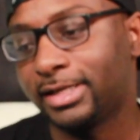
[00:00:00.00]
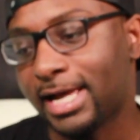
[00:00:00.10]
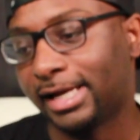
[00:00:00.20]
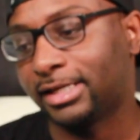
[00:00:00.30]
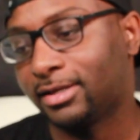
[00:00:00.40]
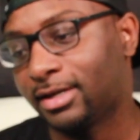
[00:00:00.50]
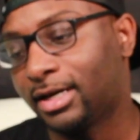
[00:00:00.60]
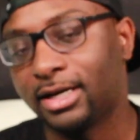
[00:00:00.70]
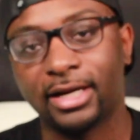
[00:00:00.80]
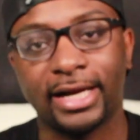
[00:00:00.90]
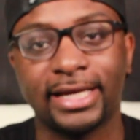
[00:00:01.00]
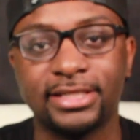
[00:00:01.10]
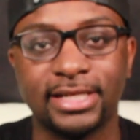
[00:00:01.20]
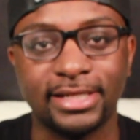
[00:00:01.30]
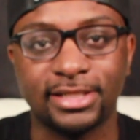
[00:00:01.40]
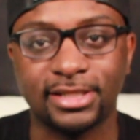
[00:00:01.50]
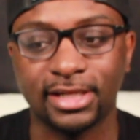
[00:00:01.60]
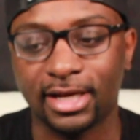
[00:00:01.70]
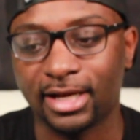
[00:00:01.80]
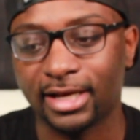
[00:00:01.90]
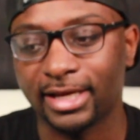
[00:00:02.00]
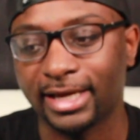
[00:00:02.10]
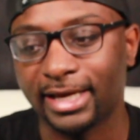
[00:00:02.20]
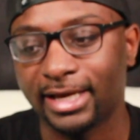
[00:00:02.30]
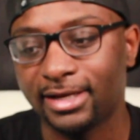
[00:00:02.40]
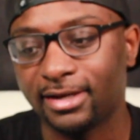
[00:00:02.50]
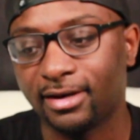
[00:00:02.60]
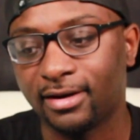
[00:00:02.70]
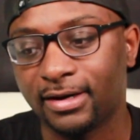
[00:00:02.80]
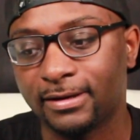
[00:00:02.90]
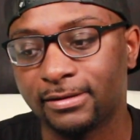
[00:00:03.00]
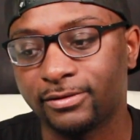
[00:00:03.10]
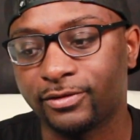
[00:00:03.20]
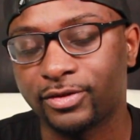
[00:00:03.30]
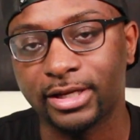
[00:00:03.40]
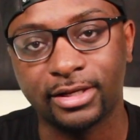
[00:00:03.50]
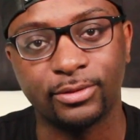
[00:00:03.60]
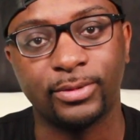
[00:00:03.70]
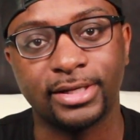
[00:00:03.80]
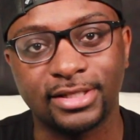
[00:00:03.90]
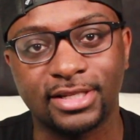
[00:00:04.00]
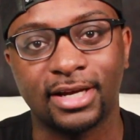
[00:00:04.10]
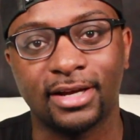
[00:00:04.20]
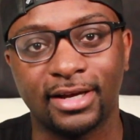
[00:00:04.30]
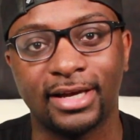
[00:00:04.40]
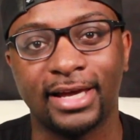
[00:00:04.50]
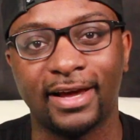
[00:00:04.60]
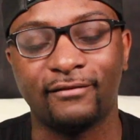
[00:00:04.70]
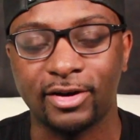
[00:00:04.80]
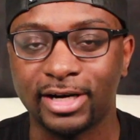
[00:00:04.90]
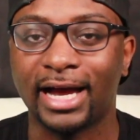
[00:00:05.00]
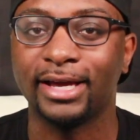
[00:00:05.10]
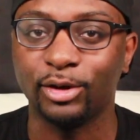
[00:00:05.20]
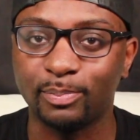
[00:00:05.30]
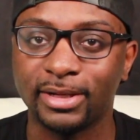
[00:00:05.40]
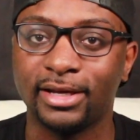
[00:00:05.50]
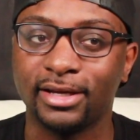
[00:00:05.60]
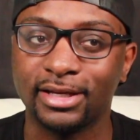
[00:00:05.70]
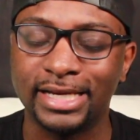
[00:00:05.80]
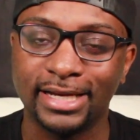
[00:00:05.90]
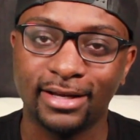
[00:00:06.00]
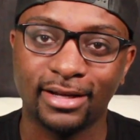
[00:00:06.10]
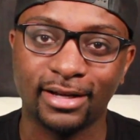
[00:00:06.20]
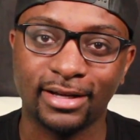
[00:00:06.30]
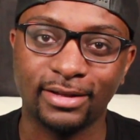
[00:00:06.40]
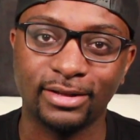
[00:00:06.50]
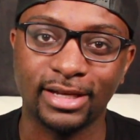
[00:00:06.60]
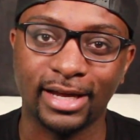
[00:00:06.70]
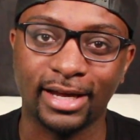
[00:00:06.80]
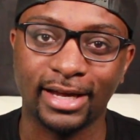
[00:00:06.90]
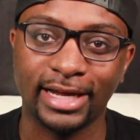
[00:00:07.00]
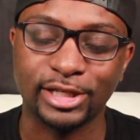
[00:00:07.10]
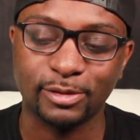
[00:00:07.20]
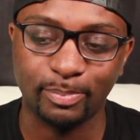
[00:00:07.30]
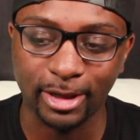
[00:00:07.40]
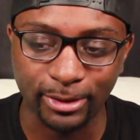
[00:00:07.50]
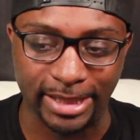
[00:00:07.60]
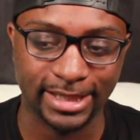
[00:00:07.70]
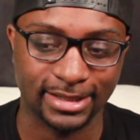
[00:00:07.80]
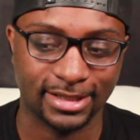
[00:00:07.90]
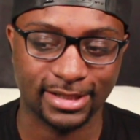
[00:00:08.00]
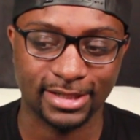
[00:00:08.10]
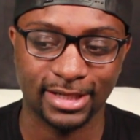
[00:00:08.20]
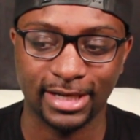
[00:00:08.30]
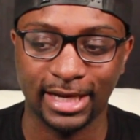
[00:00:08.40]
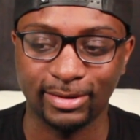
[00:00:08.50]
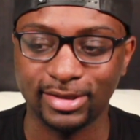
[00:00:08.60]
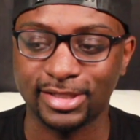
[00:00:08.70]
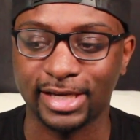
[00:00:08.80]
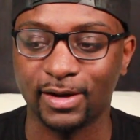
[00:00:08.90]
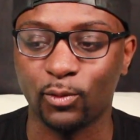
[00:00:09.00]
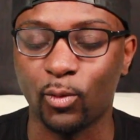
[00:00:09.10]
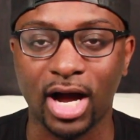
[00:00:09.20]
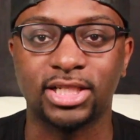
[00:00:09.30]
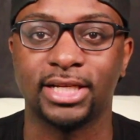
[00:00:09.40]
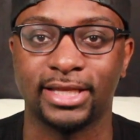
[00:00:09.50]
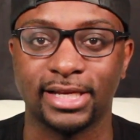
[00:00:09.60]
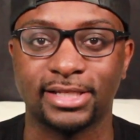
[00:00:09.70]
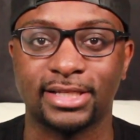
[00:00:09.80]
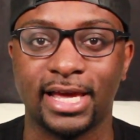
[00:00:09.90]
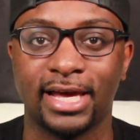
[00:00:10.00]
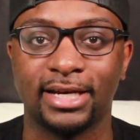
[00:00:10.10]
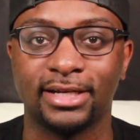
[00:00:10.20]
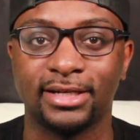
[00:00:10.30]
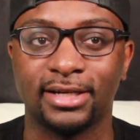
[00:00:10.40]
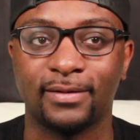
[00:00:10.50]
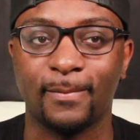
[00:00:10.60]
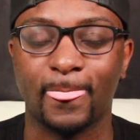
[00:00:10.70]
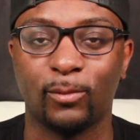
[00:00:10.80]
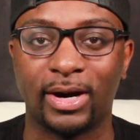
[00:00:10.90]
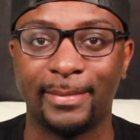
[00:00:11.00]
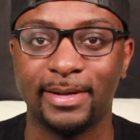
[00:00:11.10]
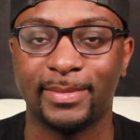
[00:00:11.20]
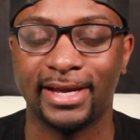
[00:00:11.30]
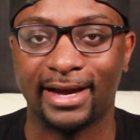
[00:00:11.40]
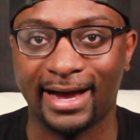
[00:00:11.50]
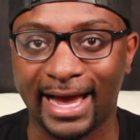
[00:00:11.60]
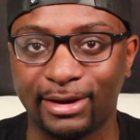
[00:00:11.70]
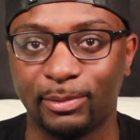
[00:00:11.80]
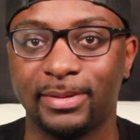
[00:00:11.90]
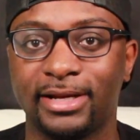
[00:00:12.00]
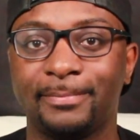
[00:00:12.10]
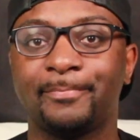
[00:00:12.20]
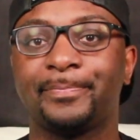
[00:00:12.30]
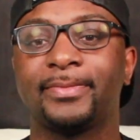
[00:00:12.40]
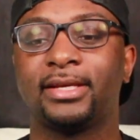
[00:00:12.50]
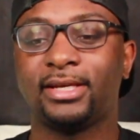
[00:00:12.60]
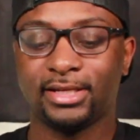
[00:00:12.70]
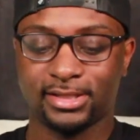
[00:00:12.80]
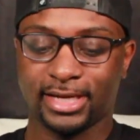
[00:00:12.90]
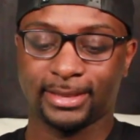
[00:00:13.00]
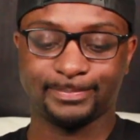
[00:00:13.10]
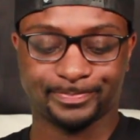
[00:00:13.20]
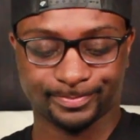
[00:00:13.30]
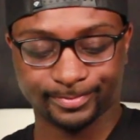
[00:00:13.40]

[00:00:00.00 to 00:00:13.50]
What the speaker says: yeah, I guess that's it. Think it was a very eye-opening experience, I would say, watching this. And what I mean by eye-opening is that